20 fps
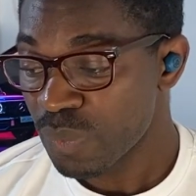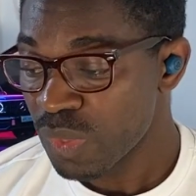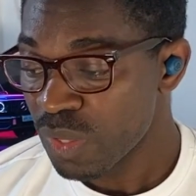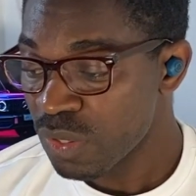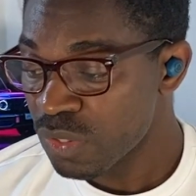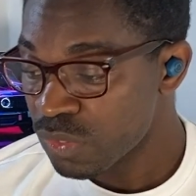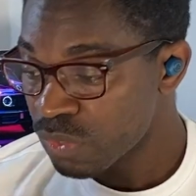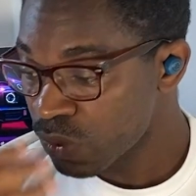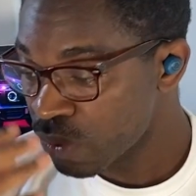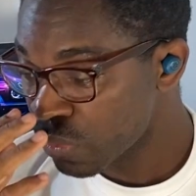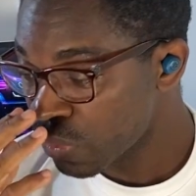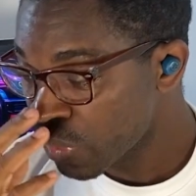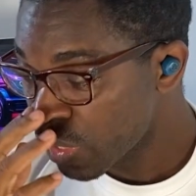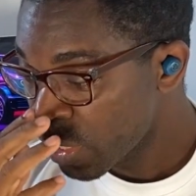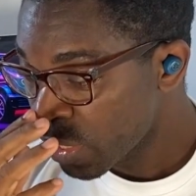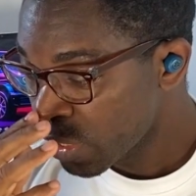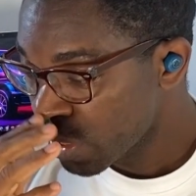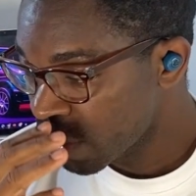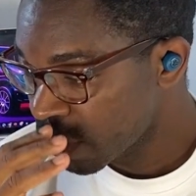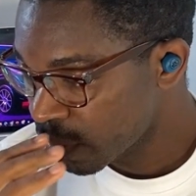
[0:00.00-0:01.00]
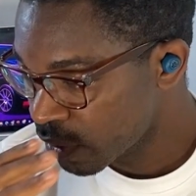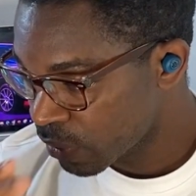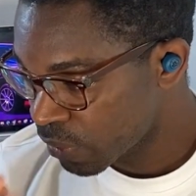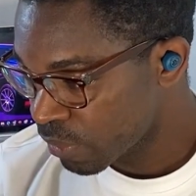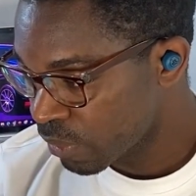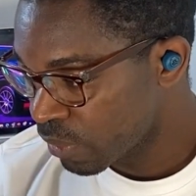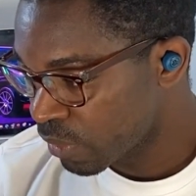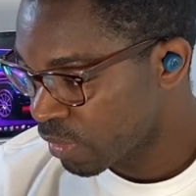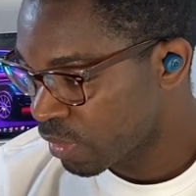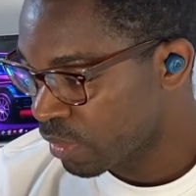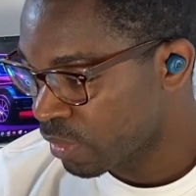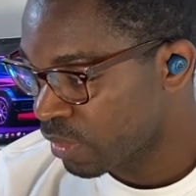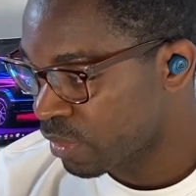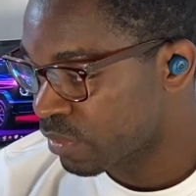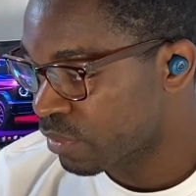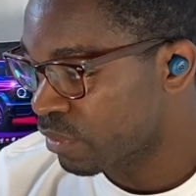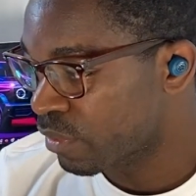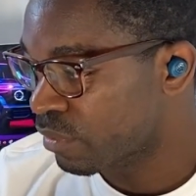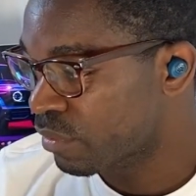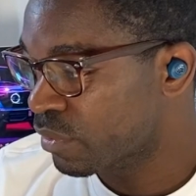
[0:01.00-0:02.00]
So he's told a lot
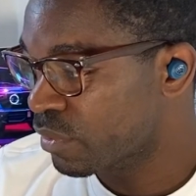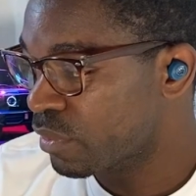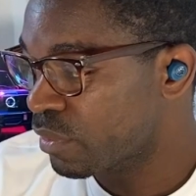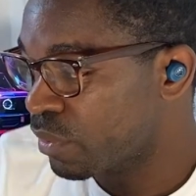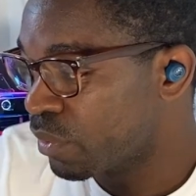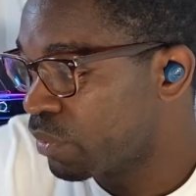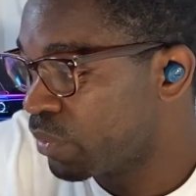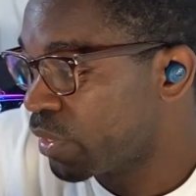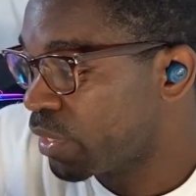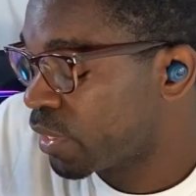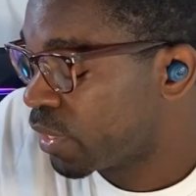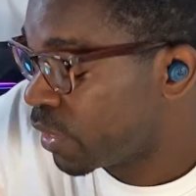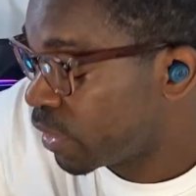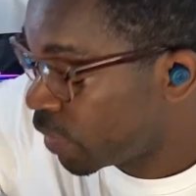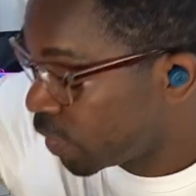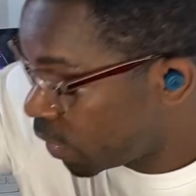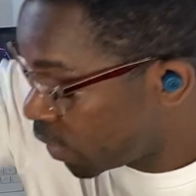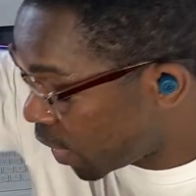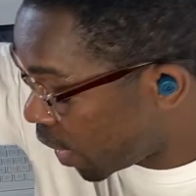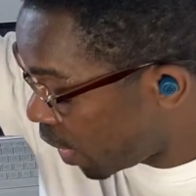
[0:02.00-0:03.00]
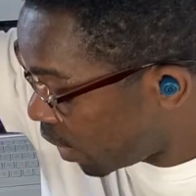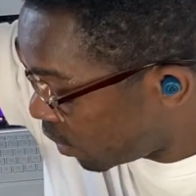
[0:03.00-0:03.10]
of stories, and then I